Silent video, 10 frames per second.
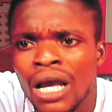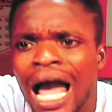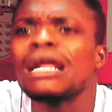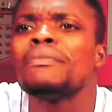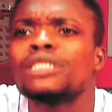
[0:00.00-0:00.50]

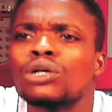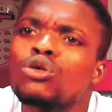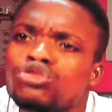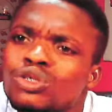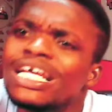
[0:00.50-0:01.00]
And I'm saying,
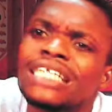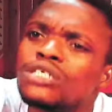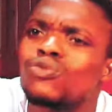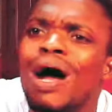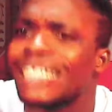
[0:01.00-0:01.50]
once this
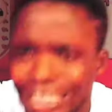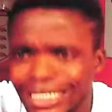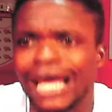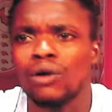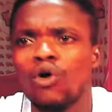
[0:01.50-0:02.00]
is what you
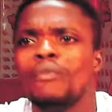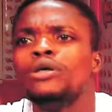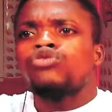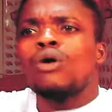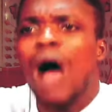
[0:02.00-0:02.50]
say, will
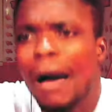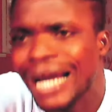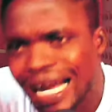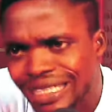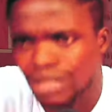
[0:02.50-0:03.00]
be so abbe
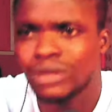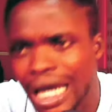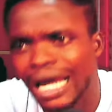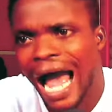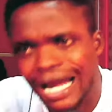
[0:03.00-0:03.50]
catcher.
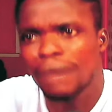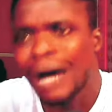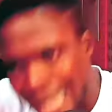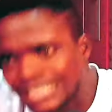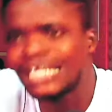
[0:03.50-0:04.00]
Say, I came
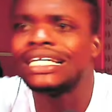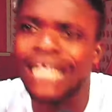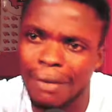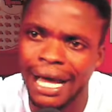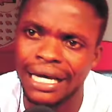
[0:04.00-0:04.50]
and I said,
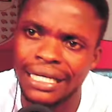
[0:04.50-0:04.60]
Ninaba.